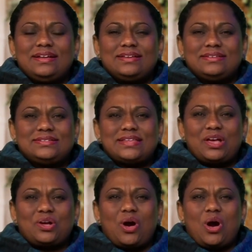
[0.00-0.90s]

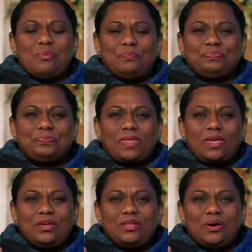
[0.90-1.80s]
stay calm,
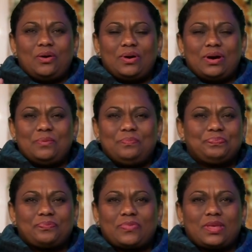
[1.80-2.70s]
you know, um,
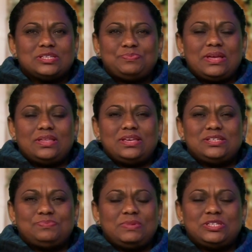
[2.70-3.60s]
speak, he,
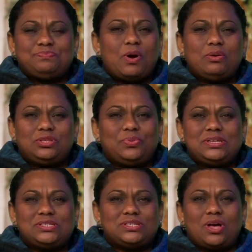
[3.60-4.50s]
he spoke to
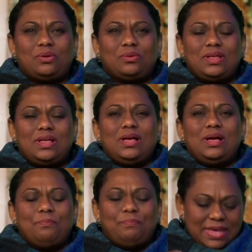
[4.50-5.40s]
his soul,
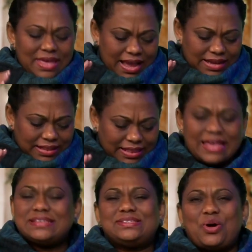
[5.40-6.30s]
be at
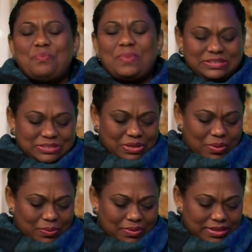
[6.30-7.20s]
rest, on my
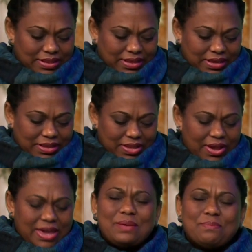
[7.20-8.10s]
soul. You know,
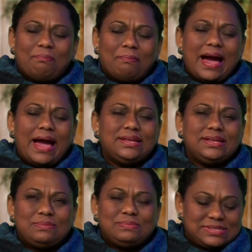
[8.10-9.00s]
he reminded
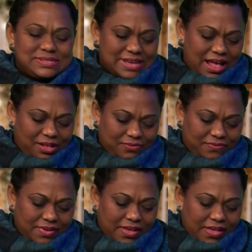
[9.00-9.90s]
himself
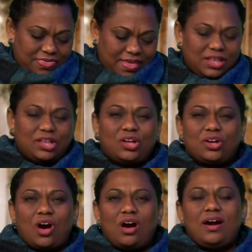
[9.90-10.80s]
that
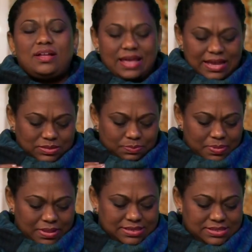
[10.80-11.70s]
God has
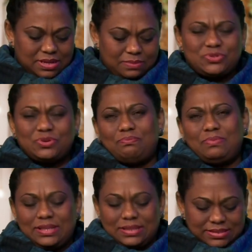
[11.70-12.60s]
blessed him
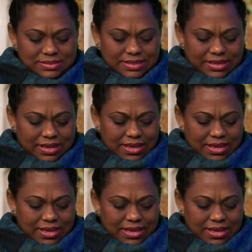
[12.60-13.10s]
tremendously